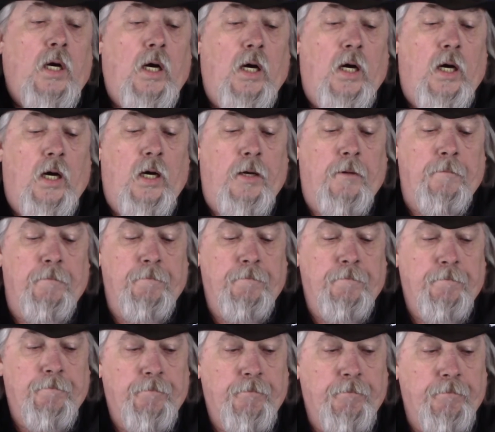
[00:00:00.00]
and
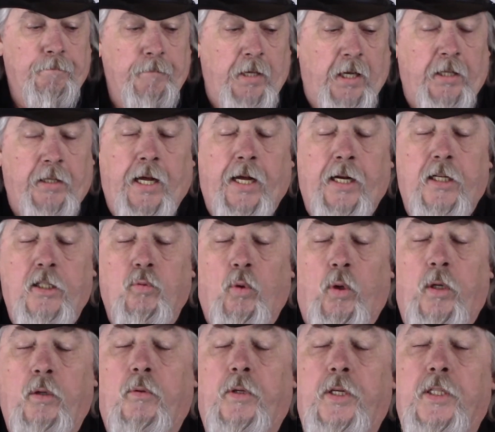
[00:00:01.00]
that is
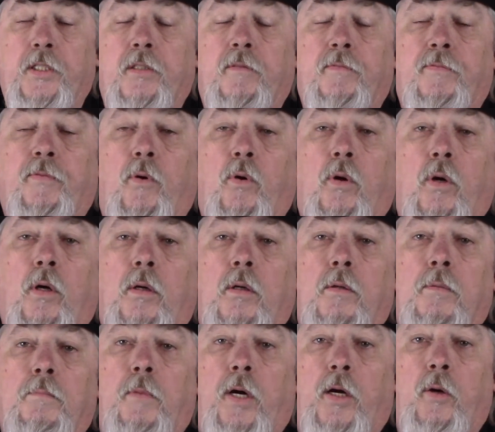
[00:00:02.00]
one reason
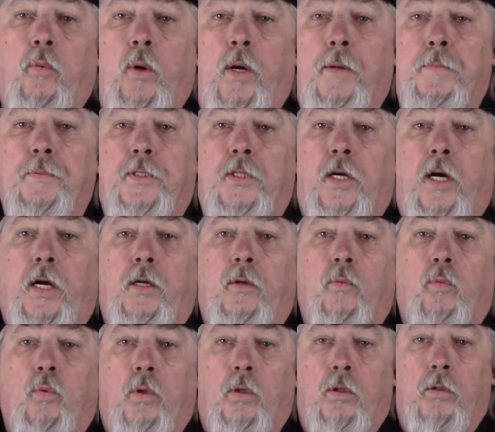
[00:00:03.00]
for my website,
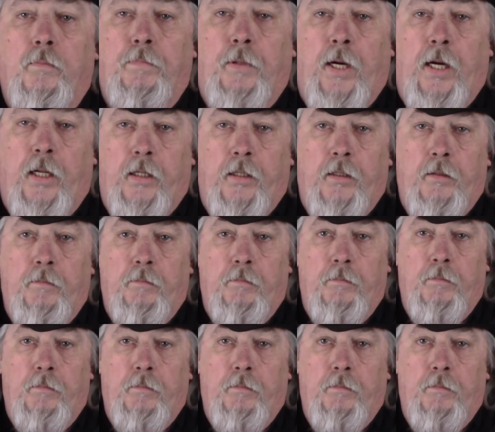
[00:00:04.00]
World Pilot